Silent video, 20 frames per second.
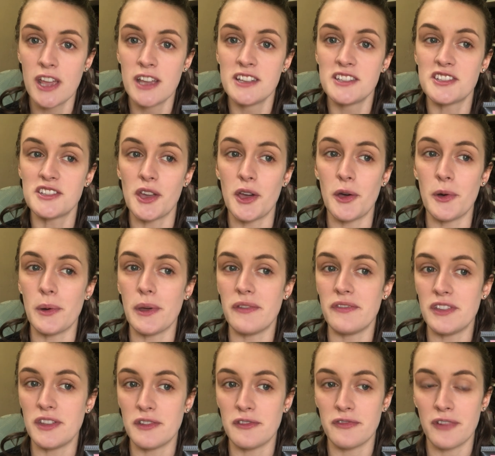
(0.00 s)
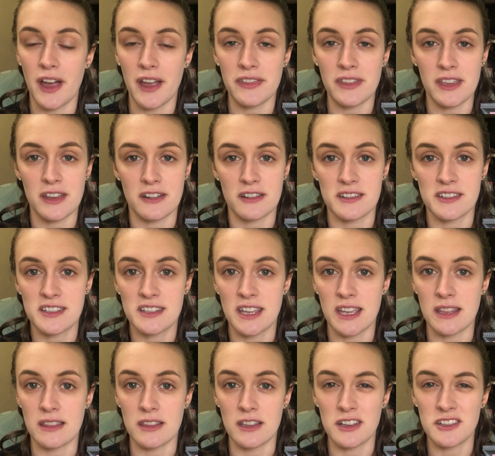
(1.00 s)
So if you find that your
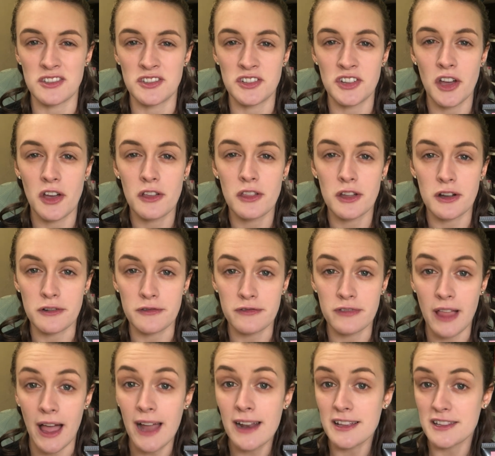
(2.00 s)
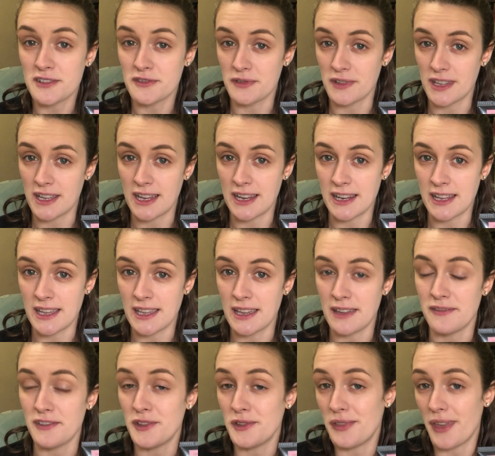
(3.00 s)
skin looks dull or flat, it's really going to
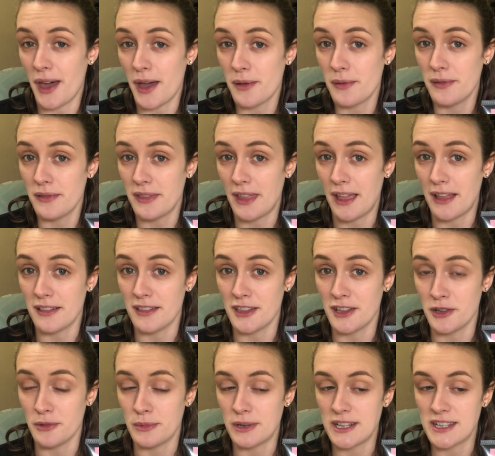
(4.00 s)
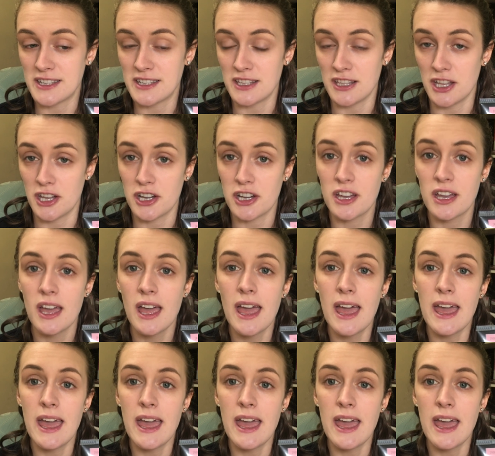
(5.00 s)
give you that luminous look.